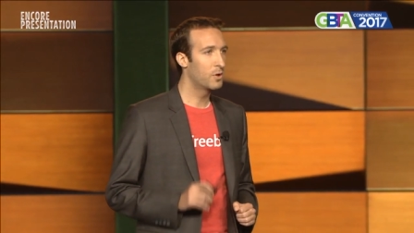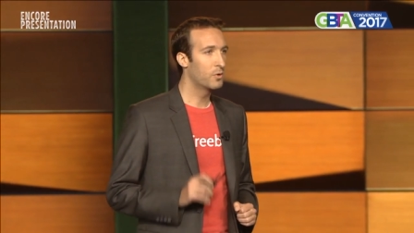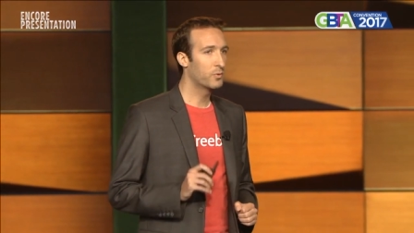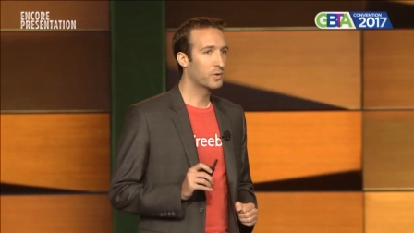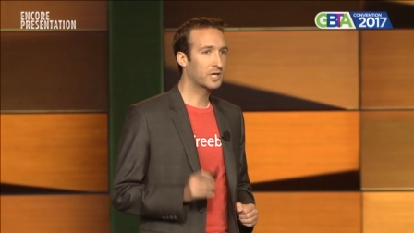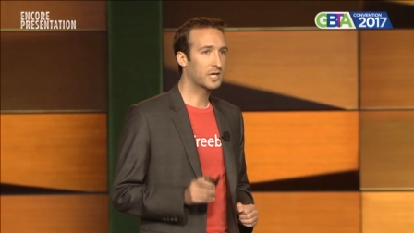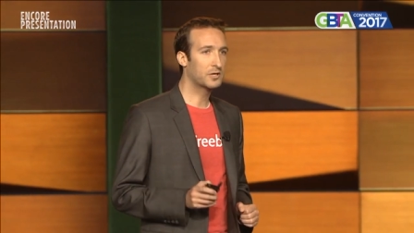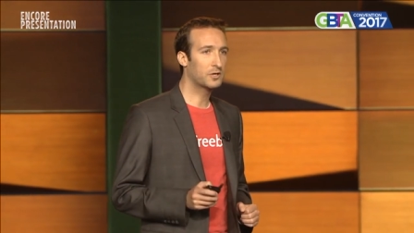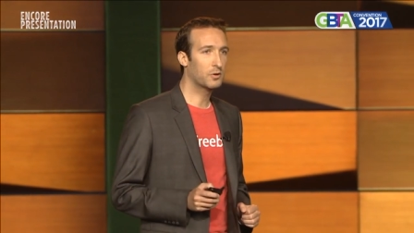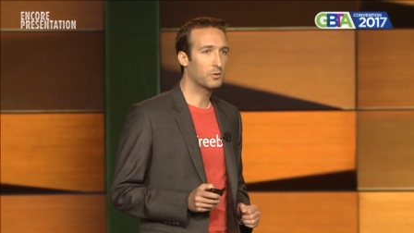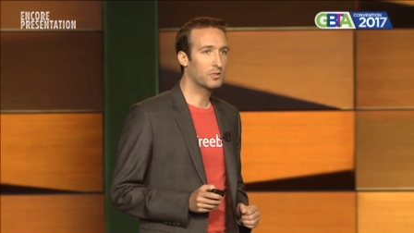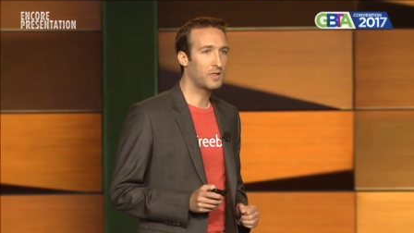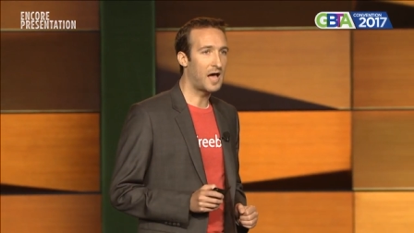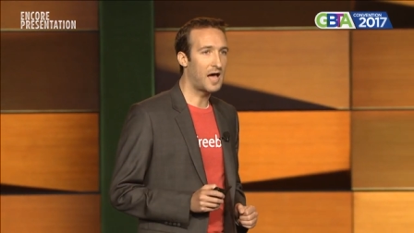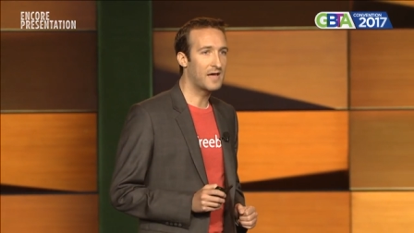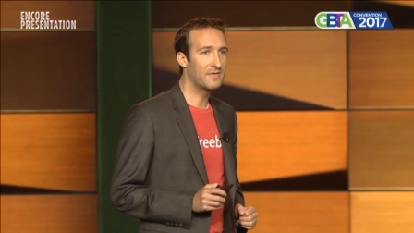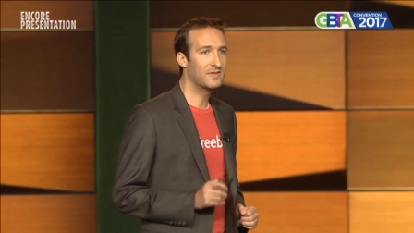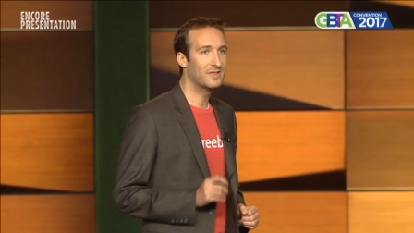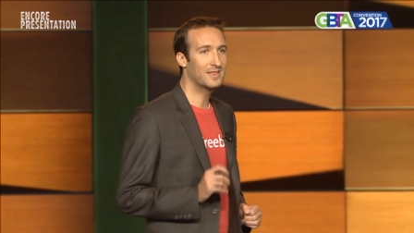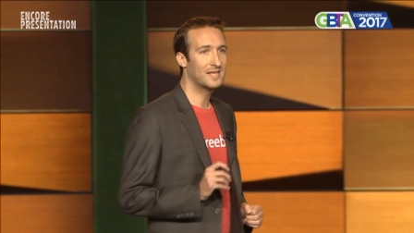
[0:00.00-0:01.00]
We can go
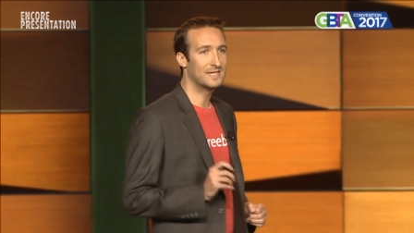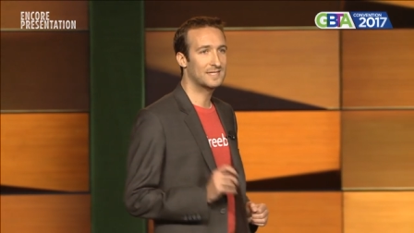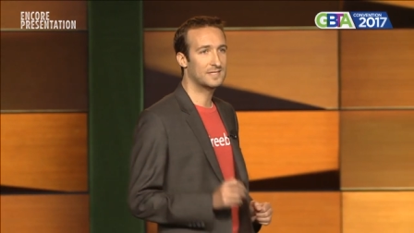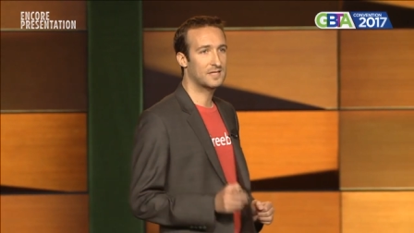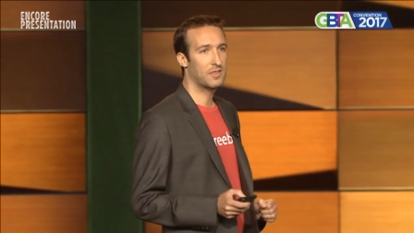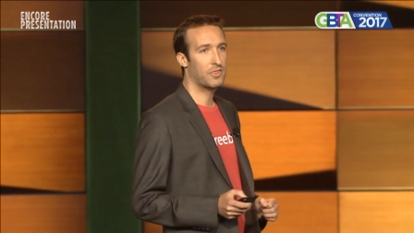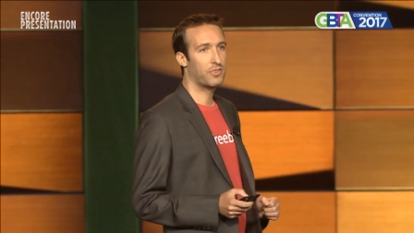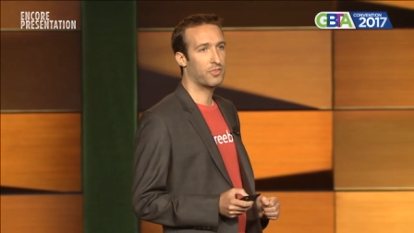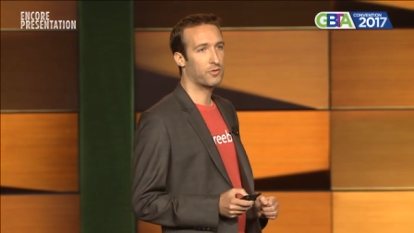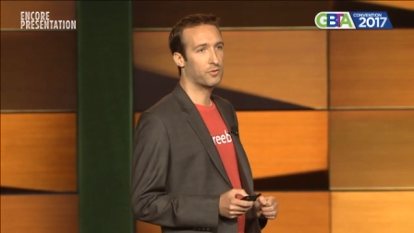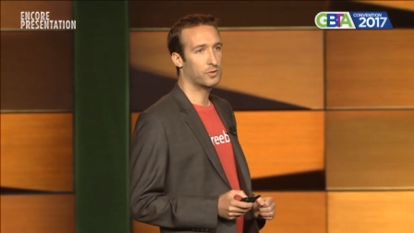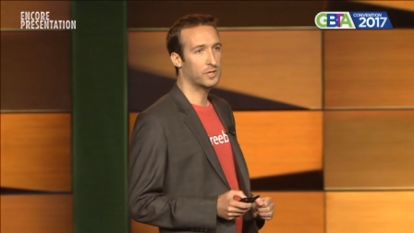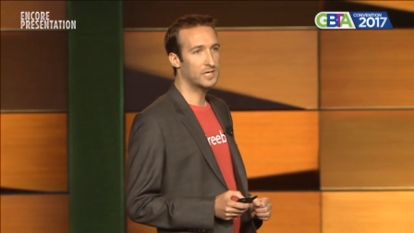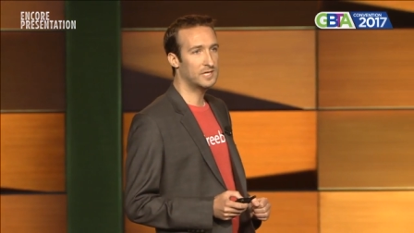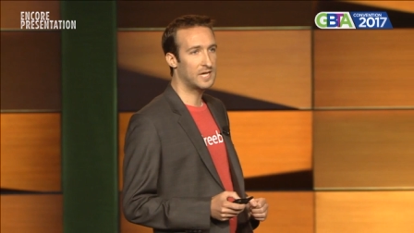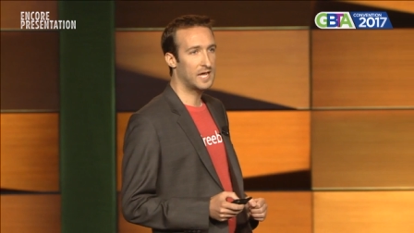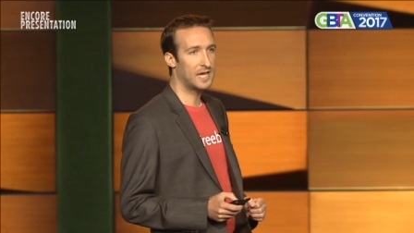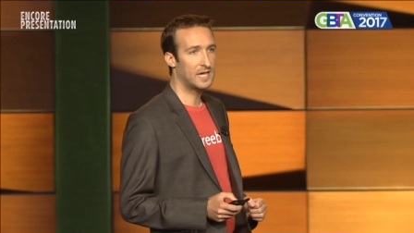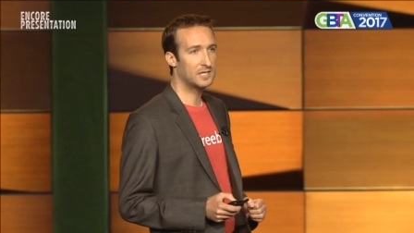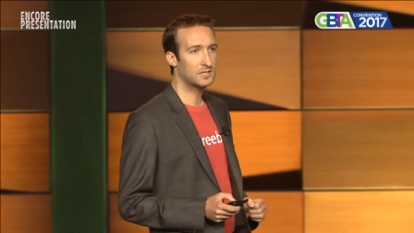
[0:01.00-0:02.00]
live in less than 30
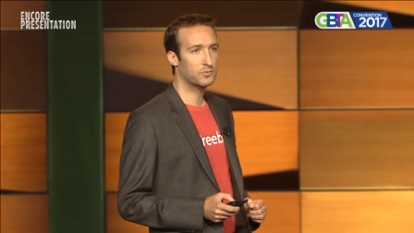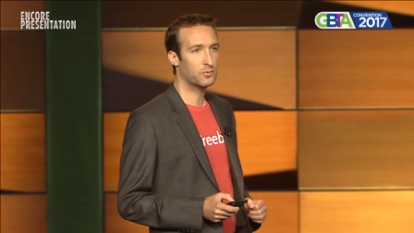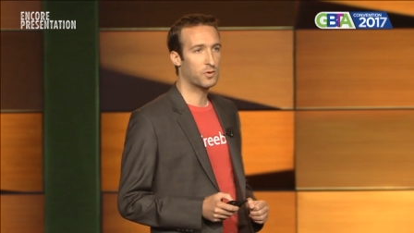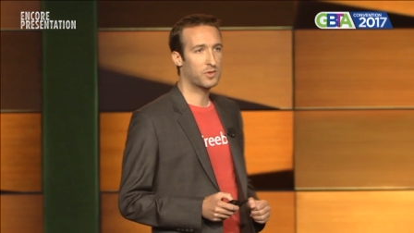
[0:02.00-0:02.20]
days